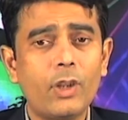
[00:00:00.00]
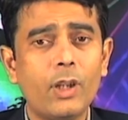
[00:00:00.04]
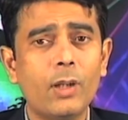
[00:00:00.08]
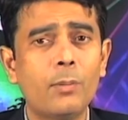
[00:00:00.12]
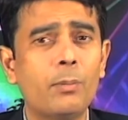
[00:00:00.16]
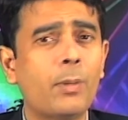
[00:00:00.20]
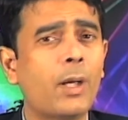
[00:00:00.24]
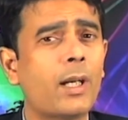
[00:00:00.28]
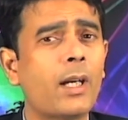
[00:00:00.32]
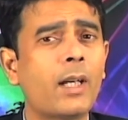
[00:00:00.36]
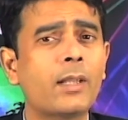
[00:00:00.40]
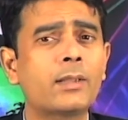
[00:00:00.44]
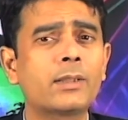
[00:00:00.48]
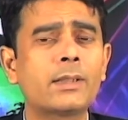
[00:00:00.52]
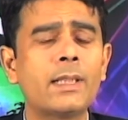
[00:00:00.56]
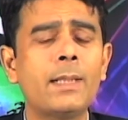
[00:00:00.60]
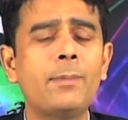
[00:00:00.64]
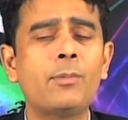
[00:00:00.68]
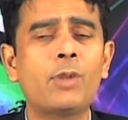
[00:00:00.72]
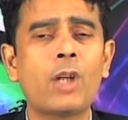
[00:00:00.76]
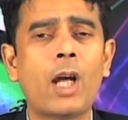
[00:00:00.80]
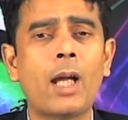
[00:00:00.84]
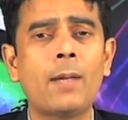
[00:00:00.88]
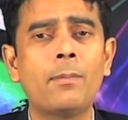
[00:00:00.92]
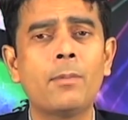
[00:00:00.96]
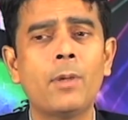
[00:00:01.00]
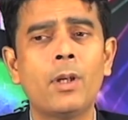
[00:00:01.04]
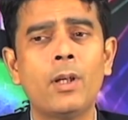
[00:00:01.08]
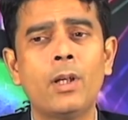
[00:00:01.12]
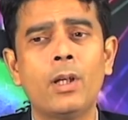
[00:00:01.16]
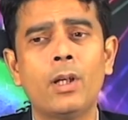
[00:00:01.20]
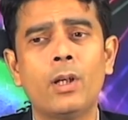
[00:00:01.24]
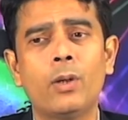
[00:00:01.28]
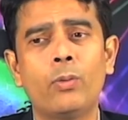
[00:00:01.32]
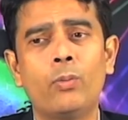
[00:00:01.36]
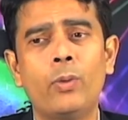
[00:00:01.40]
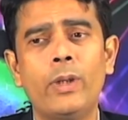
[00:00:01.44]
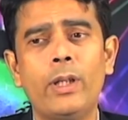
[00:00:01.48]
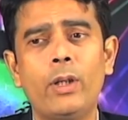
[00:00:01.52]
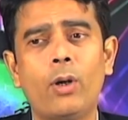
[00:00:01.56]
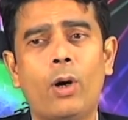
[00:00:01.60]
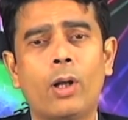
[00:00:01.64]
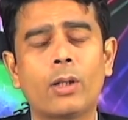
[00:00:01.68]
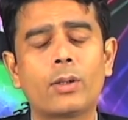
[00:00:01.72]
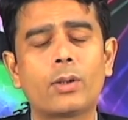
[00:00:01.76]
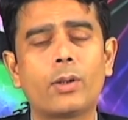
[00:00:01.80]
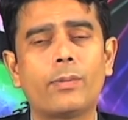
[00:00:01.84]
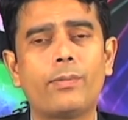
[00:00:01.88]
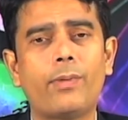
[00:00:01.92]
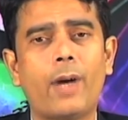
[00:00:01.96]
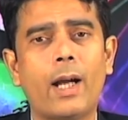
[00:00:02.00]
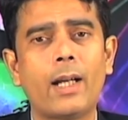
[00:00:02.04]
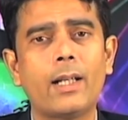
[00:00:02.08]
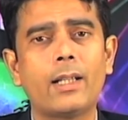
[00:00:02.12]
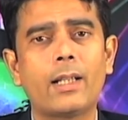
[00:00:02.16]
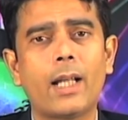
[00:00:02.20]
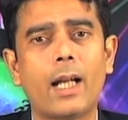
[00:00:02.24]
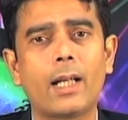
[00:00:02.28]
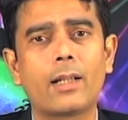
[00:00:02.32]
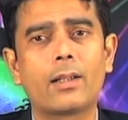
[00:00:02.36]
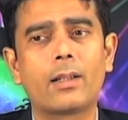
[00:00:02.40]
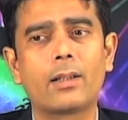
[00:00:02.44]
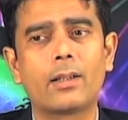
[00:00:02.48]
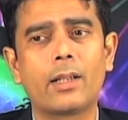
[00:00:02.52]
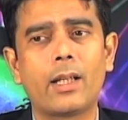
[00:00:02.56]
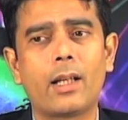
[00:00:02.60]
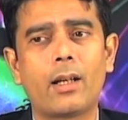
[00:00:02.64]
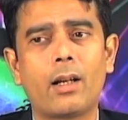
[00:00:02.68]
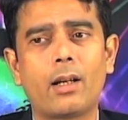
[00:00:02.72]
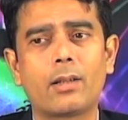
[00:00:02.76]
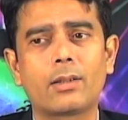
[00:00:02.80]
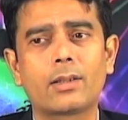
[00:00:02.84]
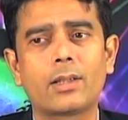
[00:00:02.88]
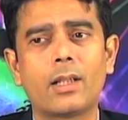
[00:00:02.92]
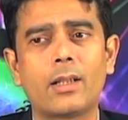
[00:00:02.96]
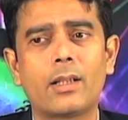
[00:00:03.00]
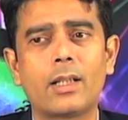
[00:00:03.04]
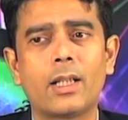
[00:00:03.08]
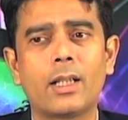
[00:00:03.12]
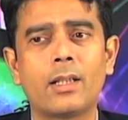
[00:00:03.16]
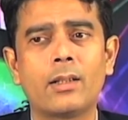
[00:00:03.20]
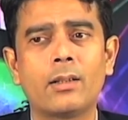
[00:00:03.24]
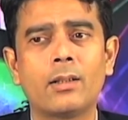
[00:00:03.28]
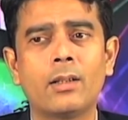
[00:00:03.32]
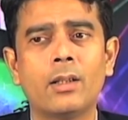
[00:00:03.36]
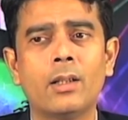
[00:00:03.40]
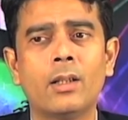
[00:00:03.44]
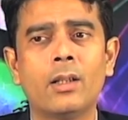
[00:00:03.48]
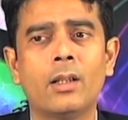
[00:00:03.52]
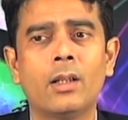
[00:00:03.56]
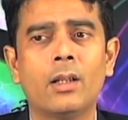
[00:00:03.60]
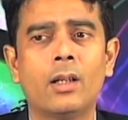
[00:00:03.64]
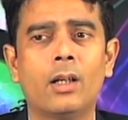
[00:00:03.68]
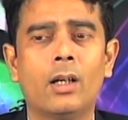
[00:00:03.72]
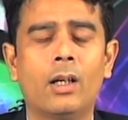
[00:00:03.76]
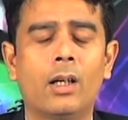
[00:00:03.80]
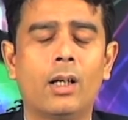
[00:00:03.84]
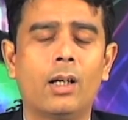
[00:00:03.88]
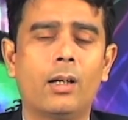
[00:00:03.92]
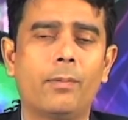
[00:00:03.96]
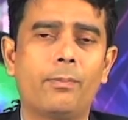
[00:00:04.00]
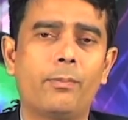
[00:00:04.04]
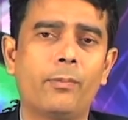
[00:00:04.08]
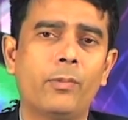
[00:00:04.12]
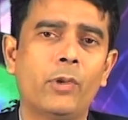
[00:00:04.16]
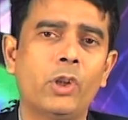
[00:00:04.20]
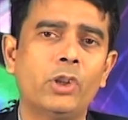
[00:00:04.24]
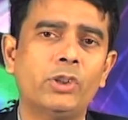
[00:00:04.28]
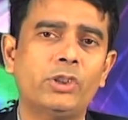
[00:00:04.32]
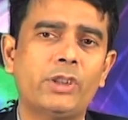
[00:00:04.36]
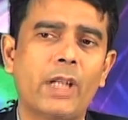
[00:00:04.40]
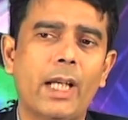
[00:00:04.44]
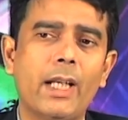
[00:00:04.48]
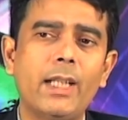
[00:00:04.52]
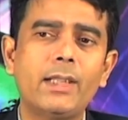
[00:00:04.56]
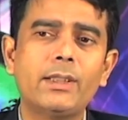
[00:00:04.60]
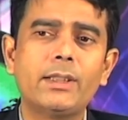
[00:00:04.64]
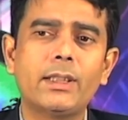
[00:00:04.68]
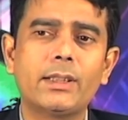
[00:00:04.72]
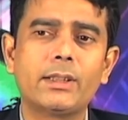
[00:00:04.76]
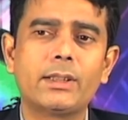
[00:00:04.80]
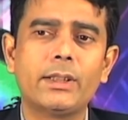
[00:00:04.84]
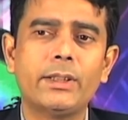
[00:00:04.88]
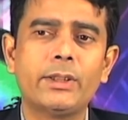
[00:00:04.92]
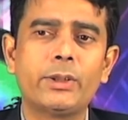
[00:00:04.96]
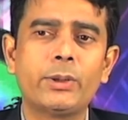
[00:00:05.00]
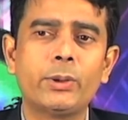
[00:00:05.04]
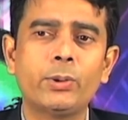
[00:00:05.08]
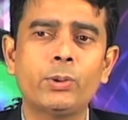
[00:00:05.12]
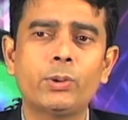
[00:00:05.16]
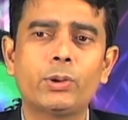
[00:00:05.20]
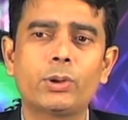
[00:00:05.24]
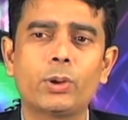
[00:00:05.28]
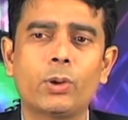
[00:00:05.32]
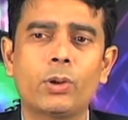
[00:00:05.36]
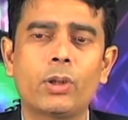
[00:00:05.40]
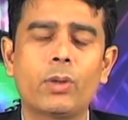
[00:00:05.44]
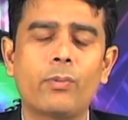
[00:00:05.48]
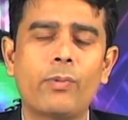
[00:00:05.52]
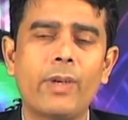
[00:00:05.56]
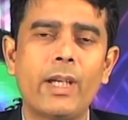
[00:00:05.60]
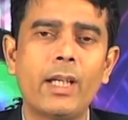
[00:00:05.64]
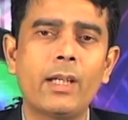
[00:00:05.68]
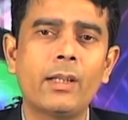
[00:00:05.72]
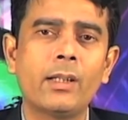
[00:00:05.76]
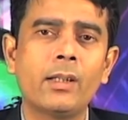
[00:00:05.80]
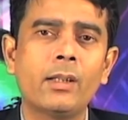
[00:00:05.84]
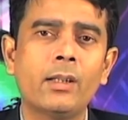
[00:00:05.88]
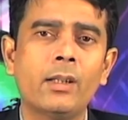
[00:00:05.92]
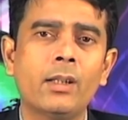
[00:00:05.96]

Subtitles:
But at the same time, we also find that there are certain challenges, issues on the way.